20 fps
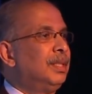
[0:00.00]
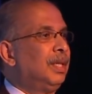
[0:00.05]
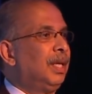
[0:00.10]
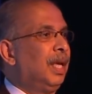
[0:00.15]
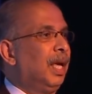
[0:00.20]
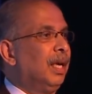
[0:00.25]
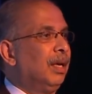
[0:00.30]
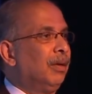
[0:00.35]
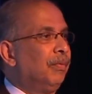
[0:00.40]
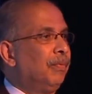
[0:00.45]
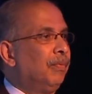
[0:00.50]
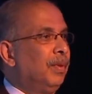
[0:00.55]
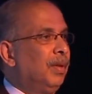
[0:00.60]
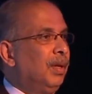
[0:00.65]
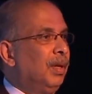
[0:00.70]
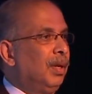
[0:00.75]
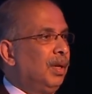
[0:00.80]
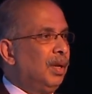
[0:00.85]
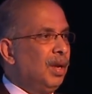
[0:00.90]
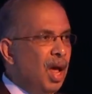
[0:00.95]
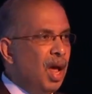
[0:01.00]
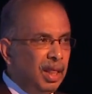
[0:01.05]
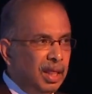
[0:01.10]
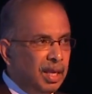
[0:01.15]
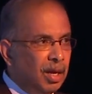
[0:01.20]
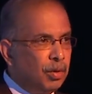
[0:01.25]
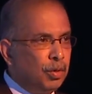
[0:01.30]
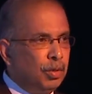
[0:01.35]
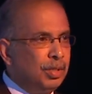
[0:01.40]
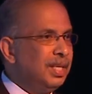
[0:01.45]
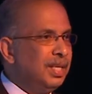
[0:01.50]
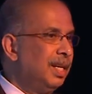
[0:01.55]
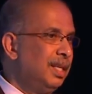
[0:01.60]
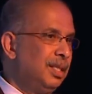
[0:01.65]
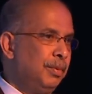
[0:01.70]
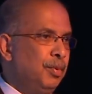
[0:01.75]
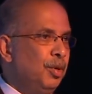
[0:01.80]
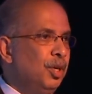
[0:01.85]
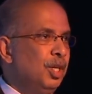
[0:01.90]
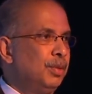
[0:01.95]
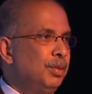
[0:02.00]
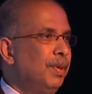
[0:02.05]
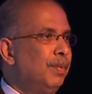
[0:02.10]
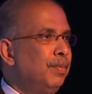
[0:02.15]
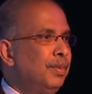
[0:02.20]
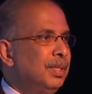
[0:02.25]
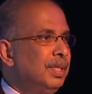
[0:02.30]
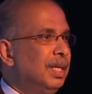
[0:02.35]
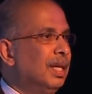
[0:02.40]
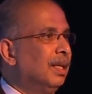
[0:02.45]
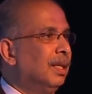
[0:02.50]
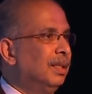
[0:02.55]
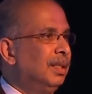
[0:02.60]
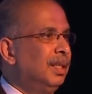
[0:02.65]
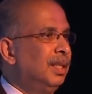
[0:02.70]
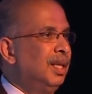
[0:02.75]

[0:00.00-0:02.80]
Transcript: Okay? Not the crudes that is produced by Brazil,